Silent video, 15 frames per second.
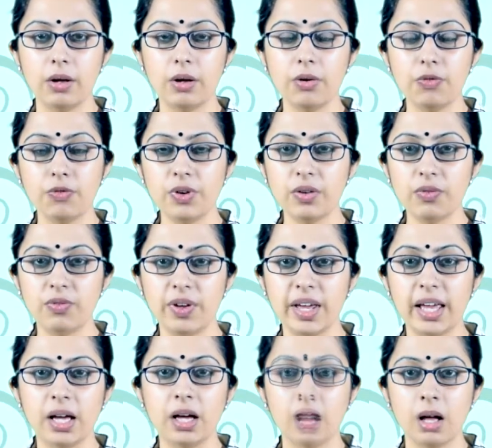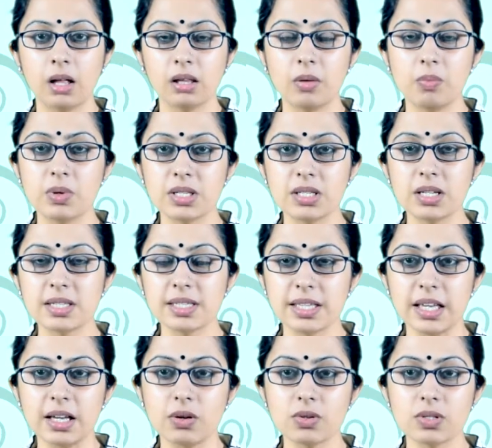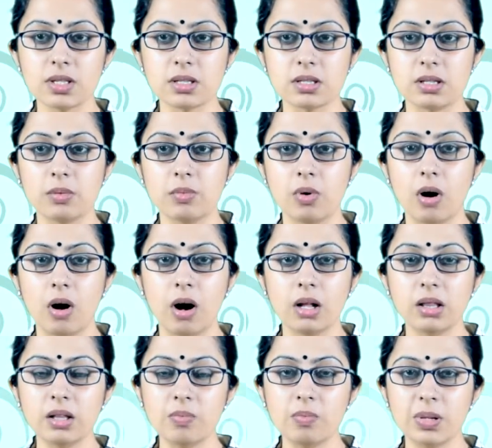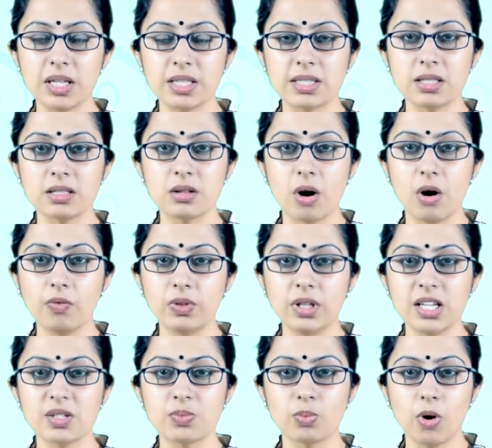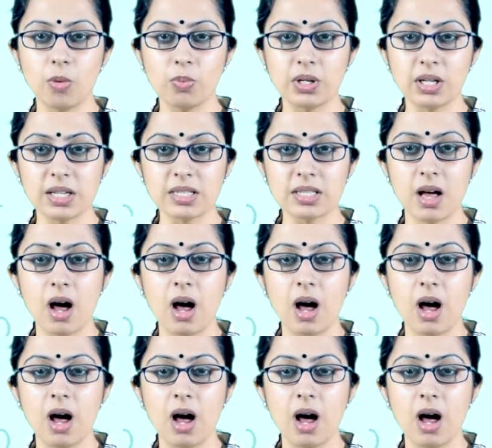If we weigh the business ecosystem on the basis of these properties,